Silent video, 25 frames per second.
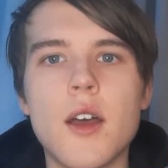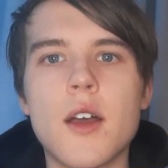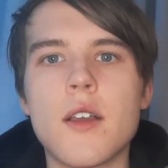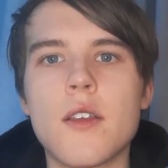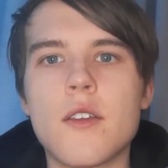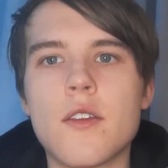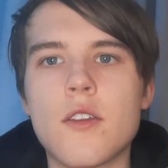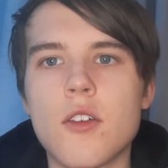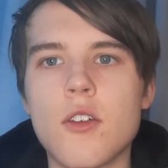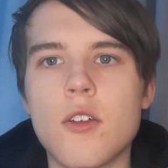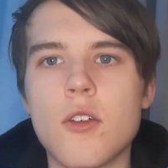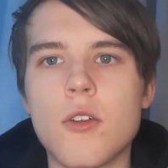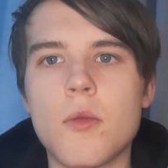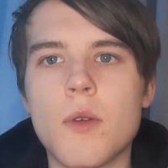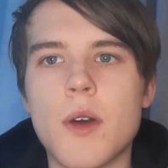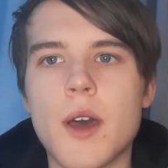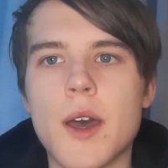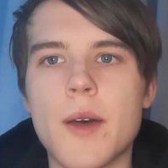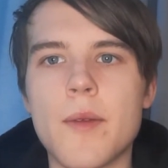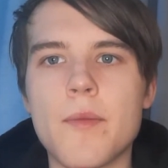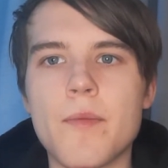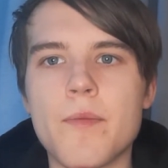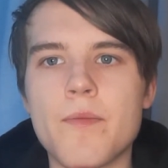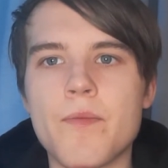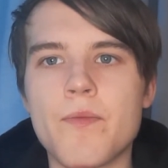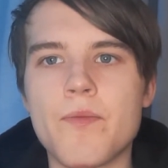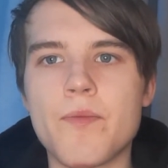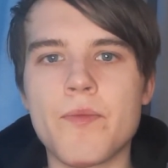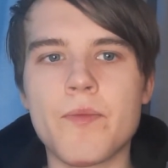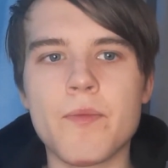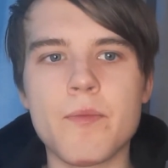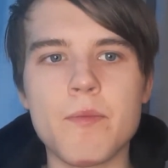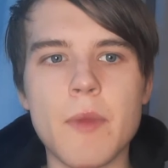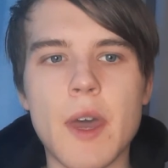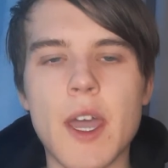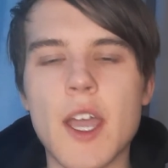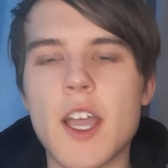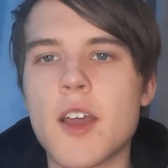to
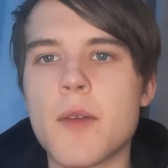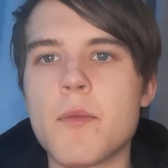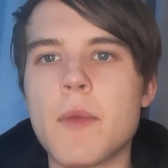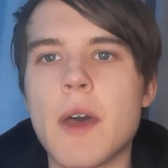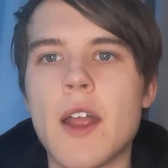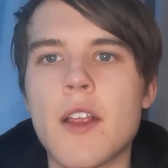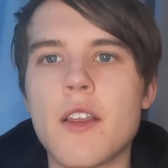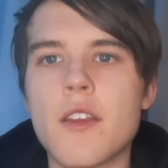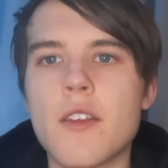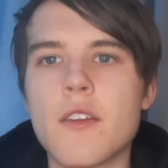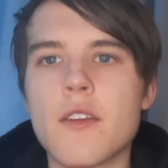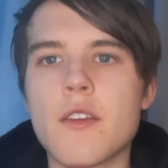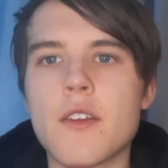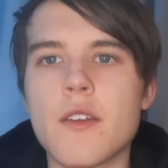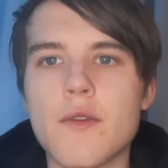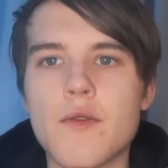make amends